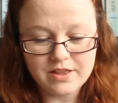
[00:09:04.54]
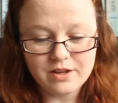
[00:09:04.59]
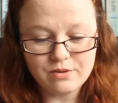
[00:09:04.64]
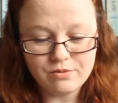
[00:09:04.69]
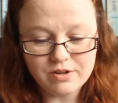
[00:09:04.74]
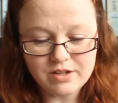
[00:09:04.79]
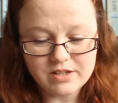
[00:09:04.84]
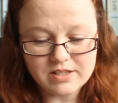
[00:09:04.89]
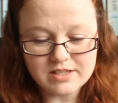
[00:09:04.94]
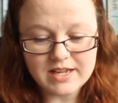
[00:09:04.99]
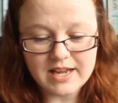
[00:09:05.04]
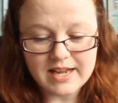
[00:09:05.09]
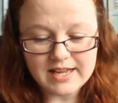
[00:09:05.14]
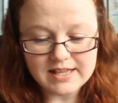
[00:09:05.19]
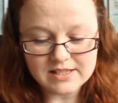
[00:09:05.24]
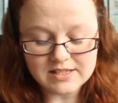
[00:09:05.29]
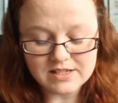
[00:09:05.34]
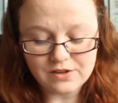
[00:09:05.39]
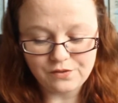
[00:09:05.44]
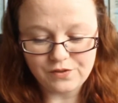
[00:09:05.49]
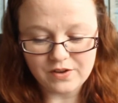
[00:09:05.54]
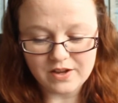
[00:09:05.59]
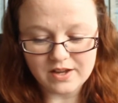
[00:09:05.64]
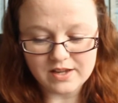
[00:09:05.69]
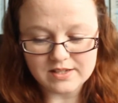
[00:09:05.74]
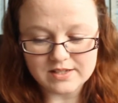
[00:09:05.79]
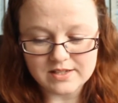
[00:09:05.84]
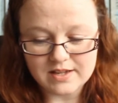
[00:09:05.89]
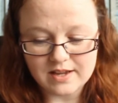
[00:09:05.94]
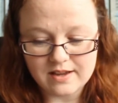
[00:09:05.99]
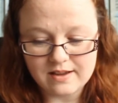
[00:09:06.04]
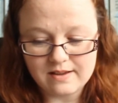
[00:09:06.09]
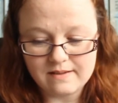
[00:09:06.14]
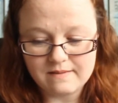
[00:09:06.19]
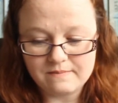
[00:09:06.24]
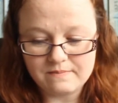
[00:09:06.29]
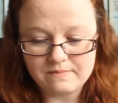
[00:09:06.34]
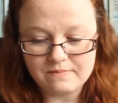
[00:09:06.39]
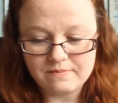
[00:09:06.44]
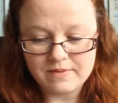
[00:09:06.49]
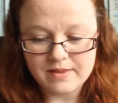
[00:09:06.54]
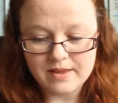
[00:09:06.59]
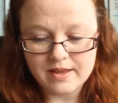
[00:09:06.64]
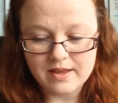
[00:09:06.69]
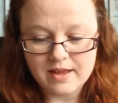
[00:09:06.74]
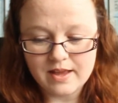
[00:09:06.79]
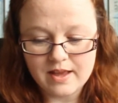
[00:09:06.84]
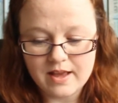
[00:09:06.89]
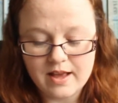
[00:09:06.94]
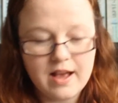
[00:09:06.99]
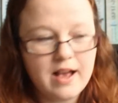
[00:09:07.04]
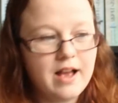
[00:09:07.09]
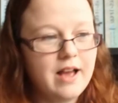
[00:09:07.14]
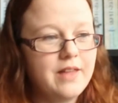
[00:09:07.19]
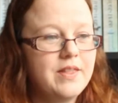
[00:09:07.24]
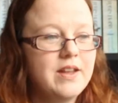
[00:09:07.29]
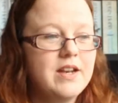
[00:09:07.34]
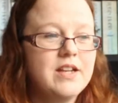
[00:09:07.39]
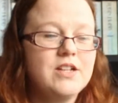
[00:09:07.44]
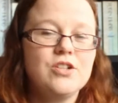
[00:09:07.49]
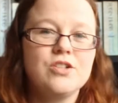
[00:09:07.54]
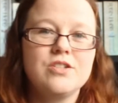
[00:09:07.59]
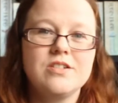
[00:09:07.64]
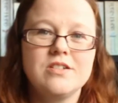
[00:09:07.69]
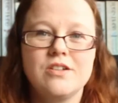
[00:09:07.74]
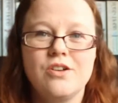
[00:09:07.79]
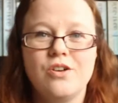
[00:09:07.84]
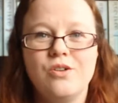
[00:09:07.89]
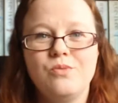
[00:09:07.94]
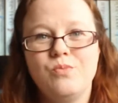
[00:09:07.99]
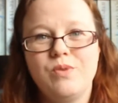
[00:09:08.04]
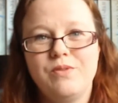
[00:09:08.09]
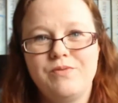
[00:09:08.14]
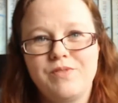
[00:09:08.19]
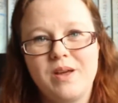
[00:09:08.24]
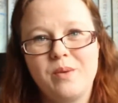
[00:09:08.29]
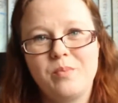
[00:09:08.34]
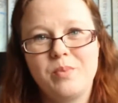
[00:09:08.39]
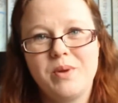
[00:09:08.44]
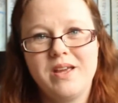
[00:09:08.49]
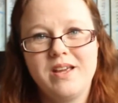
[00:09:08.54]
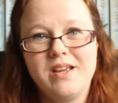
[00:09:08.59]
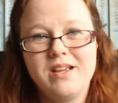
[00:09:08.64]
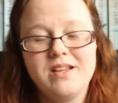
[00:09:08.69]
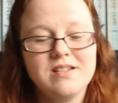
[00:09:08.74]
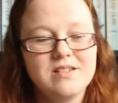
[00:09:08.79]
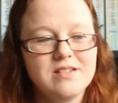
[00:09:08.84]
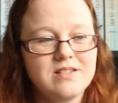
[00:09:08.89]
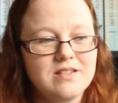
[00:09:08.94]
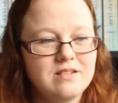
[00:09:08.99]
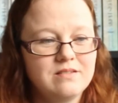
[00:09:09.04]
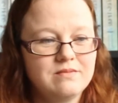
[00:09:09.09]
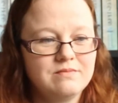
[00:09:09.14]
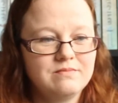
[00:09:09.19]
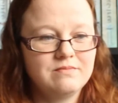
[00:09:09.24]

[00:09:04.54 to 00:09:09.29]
They want you to interface it, and then it doesn't come with that piece.